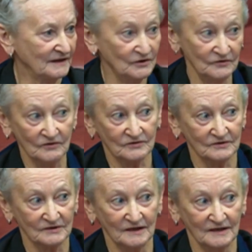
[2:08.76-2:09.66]
I could not
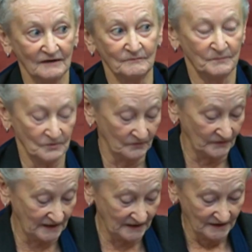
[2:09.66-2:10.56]
have
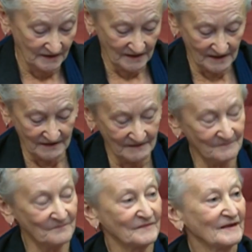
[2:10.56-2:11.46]
borne the
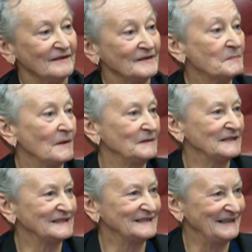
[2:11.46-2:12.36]

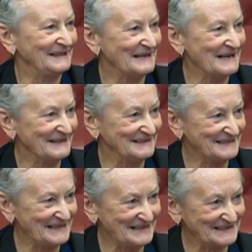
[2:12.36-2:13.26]
publicity.
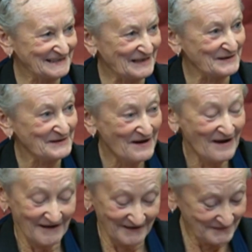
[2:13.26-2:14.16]
And so
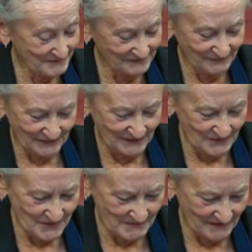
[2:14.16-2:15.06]
I was very
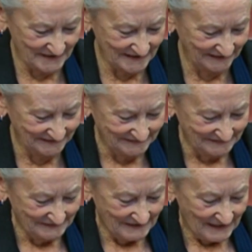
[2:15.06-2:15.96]
law-abiding.
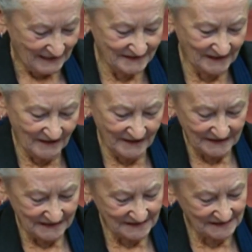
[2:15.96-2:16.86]
And
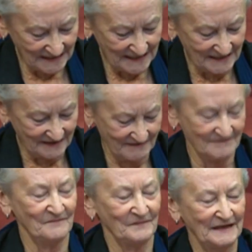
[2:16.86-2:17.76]
I
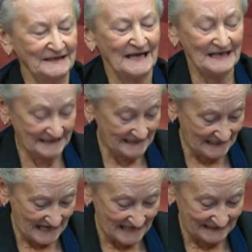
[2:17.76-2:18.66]
see again and
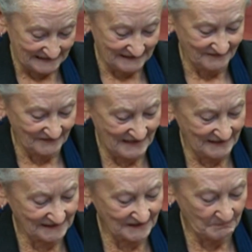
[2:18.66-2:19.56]
again
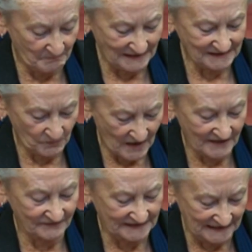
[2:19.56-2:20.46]
that the best
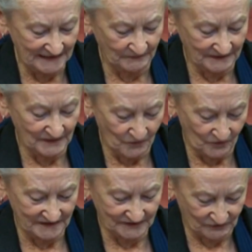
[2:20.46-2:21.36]
way of dealing with
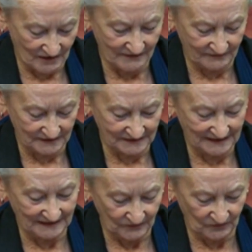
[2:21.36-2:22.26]
lawless
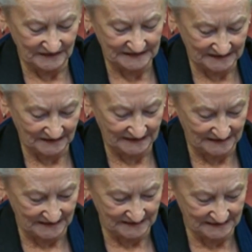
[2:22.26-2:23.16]
drivers and lawless
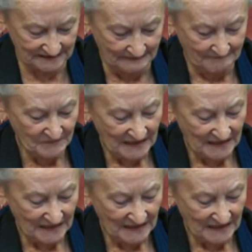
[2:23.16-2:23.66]
cyclists